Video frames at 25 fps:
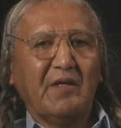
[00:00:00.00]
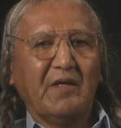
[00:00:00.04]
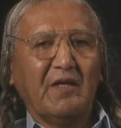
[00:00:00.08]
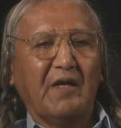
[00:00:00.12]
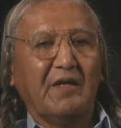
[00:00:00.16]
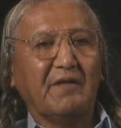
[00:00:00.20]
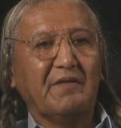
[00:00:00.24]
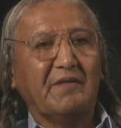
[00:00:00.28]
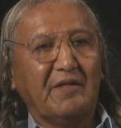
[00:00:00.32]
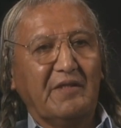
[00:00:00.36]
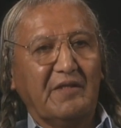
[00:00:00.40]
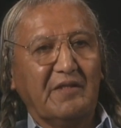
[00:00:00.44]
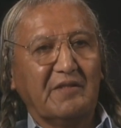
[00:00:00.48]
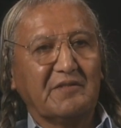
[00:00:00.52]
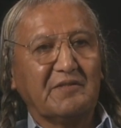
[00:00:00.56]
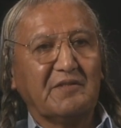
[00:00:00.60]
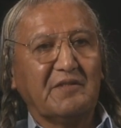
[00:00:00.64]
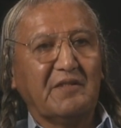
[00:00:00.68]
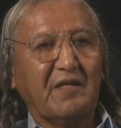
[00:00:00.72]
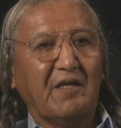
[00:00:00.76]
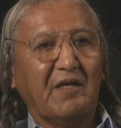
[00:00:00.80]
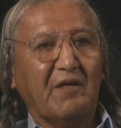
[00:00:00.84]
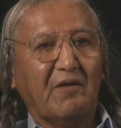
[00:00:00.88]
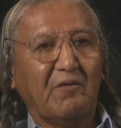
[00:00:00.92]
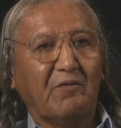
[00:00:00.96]
I think it's
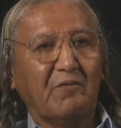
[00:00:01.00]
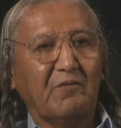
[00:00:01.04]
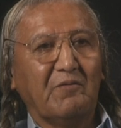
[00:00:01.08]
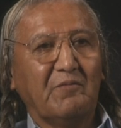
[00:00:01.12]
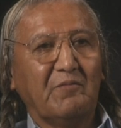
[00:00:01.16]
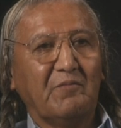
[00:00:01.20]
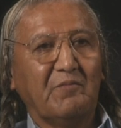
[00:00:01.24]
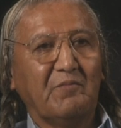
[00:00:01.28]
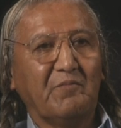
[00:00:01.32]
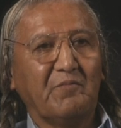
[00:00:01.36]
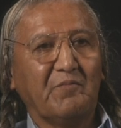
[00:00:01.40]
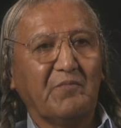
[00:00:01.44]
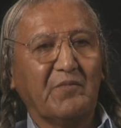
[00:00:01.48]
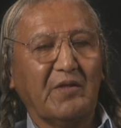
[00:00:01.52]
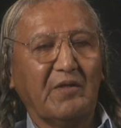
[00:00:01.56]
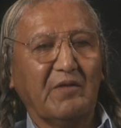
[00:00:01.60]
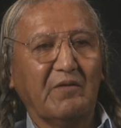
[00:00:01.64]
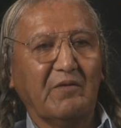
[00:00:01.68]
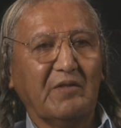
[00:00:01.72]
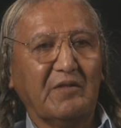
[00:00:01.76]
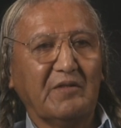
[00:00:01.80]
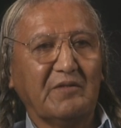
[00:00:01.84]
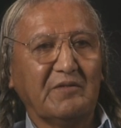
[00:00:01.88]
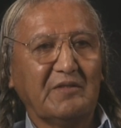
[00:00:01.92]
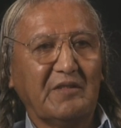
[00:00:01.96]
now.
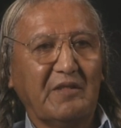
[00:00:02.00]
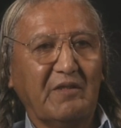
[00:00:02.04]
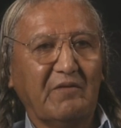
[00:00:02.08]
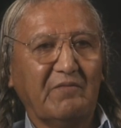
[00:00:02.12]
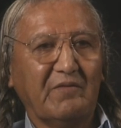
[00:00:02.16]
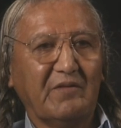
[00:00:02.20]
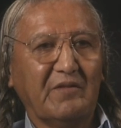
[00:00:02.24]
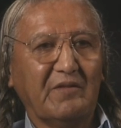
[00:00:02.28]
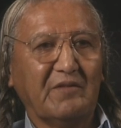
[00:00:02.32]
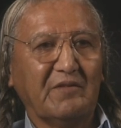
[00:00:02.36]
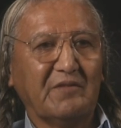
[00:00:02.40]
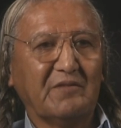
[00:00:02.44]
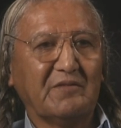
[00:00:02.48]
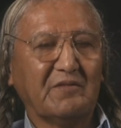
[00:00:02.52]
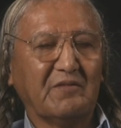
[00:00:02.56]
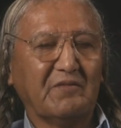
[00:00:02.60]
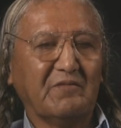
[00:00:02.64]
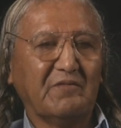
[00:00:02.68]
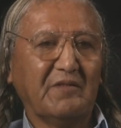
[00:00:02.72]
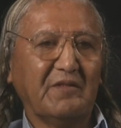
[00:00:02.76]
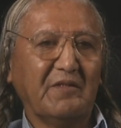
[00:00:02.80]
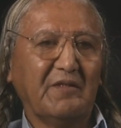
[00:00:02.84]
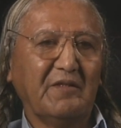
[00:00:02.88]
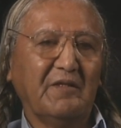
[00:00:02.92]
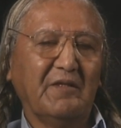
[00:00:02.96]
There is evidence
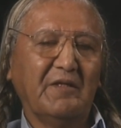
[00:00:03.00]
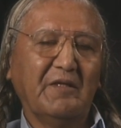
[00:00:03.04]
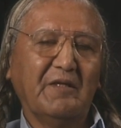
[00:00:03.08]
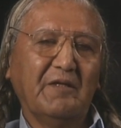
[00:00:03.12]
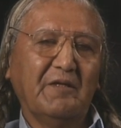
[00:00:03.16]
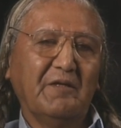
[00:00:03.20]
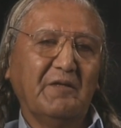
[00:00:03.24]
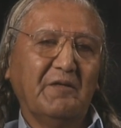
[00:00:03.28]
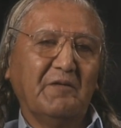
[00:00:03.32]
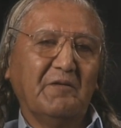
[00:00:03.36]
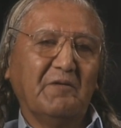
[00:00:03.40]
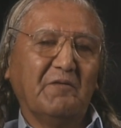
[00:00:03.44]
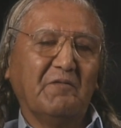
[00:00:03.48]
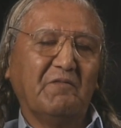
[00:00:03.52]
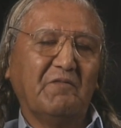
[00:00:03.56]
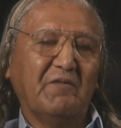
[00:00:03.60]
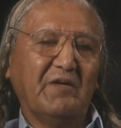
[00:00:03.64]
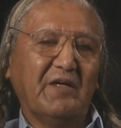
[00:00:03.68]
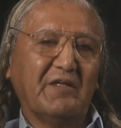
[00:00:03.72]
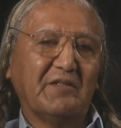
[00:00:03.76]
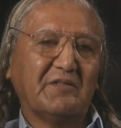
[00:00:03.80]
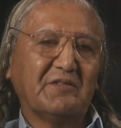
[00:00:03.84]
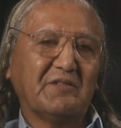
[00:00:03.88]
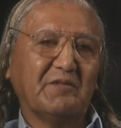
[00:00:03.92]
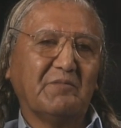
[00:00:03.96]
of a
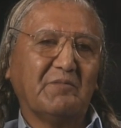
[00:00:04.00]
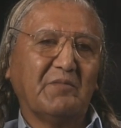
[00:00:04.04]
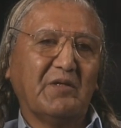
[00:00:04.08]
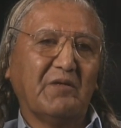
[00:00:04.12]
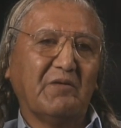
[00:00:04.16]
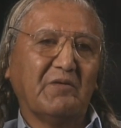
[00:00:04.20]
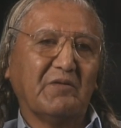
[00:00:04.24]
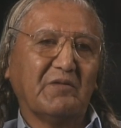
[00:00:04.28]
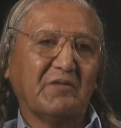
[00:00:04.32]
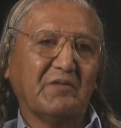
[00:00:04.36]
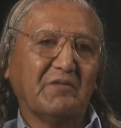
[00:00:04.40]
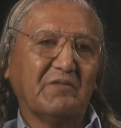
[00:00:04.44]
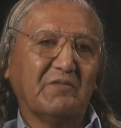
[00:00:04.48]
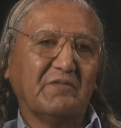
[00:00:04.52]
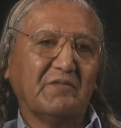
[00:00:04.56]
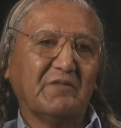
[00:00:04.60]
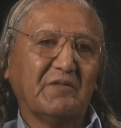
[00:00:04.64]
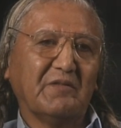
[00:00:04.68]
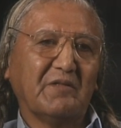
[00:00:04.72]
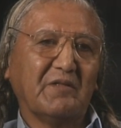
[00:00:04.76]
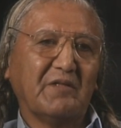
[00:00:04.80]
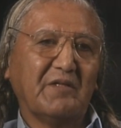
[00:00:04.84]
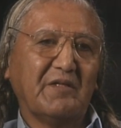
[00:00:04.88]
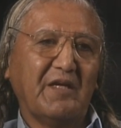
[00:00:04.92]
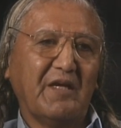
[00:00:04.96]
vast amount of
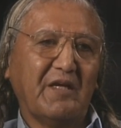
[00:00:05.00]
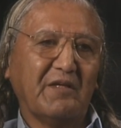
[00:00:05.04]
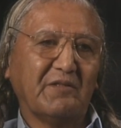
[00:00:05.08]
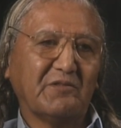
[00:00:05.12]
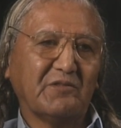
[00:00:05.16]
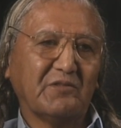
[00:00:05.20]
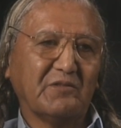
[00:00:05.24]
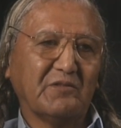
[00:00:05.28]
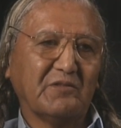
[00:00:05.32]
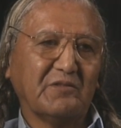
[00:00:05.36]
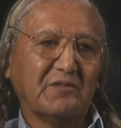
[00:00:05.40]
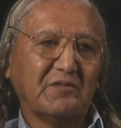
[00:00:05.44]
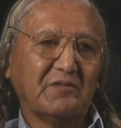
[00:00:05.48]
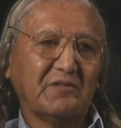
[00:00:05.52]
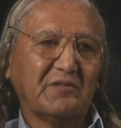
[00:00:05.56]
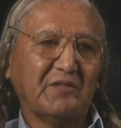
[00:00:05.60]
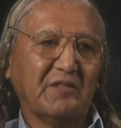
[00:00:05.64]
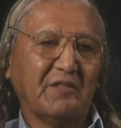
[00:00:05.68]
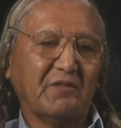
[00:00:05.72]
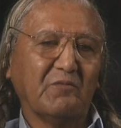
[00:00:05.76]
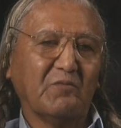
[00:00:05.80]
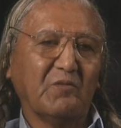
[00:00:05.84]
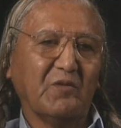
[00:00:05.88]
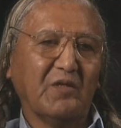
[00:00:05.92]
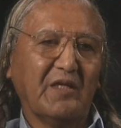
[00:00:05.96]
uh, cancers
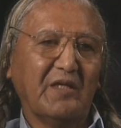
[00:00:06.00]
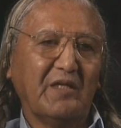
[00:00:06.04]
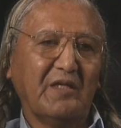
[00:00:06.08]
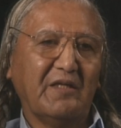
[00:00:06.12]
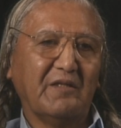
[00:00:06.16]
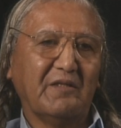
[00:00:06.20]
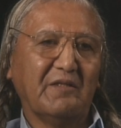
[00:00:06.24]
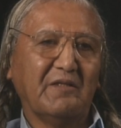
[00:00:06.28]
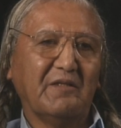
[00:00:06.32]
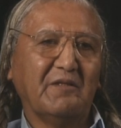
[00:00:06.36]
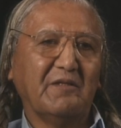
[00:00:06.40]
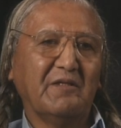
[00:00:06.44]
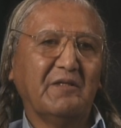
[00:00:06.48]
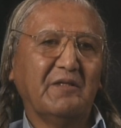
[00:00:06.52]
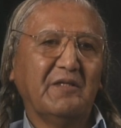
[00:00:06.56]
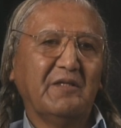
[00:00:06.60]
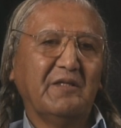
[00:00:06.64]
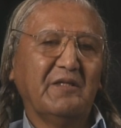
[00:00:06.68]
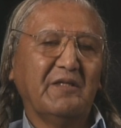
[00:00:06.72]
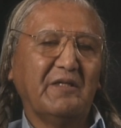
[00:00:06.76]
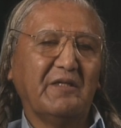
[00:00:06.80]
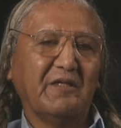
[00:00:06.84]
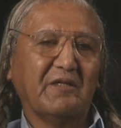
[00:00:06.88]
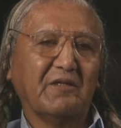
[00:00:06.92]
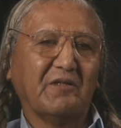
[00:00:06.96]
and related
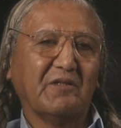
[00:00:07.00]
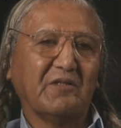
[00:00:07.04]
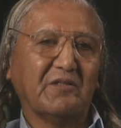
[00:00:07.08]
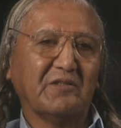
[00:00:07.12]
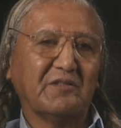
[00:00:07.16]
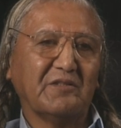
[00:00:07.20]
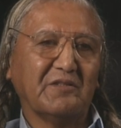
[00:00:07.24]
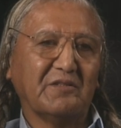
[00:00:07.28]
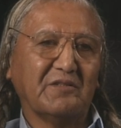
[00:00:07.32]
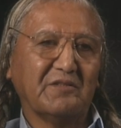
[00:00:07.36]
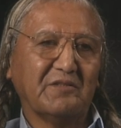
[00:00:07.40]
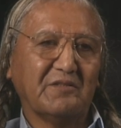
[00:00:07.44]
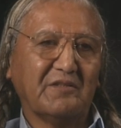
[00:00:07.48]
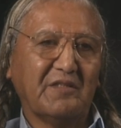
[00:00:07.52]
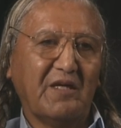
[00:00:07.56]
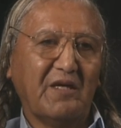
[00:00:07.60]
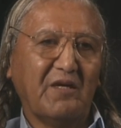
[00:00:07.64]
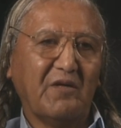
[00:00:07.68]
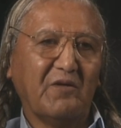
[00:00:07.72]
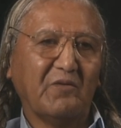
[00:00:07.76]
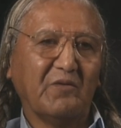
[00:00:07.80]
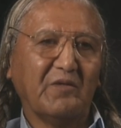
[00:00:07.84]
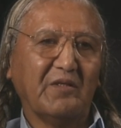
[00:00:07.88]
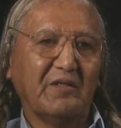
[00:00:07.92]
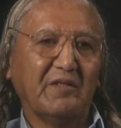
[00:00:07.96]
illnesses
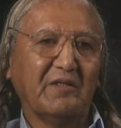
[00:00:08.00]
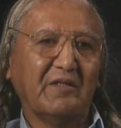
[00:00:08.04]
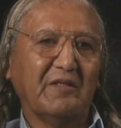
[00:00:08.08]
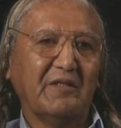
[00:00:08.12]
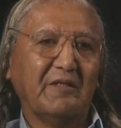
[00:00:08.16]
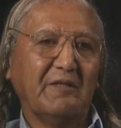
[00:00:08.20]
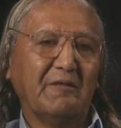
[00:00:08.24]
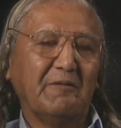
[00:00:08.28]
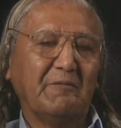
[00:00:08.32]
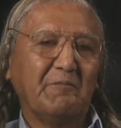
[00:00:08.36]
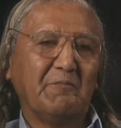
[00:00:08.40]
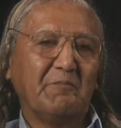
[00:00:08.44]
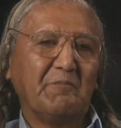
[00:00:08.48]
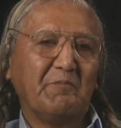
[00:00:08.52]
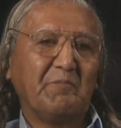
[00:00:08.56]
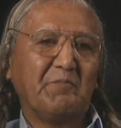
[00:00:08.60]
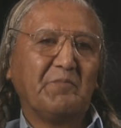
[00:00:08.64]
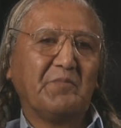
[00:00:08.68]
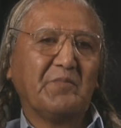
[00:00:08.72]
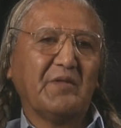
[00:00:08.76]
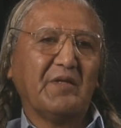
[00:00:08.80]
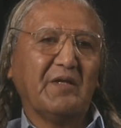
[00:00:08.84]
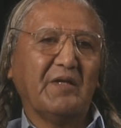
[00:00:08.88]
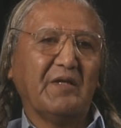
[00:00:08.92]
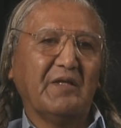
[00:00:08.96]
now in the,
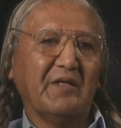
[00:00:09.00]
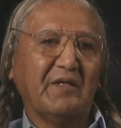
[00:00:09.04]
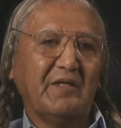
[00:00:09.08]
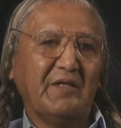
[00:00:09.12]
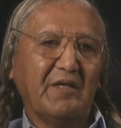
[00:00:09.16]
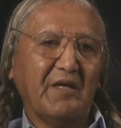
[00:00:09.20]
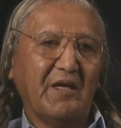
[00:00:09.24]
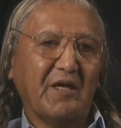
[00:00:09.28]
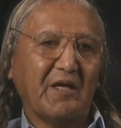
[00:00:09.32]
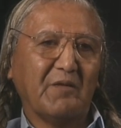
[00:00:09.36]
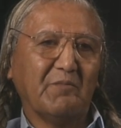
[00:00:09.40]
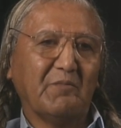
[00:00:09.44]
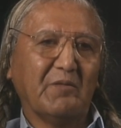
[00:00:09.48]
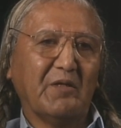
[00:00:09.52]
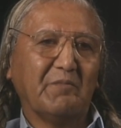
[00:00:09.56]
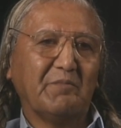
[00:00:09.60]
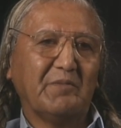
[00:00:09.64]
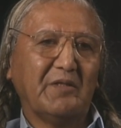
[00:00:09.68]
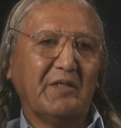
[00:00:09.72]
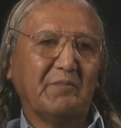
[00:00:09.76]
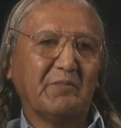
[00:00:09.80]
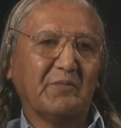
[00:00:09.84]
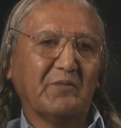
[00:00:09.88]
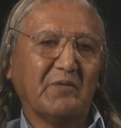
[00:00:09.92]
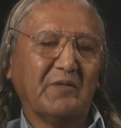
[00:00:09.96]
in the Yakama
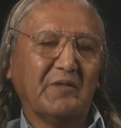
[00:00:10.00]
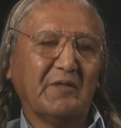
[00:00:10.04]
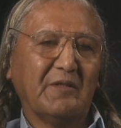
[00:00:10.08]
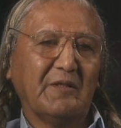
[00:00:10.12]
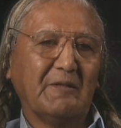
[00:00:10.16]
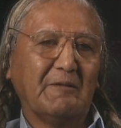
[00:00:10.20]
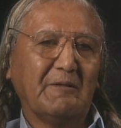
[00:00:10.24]
people.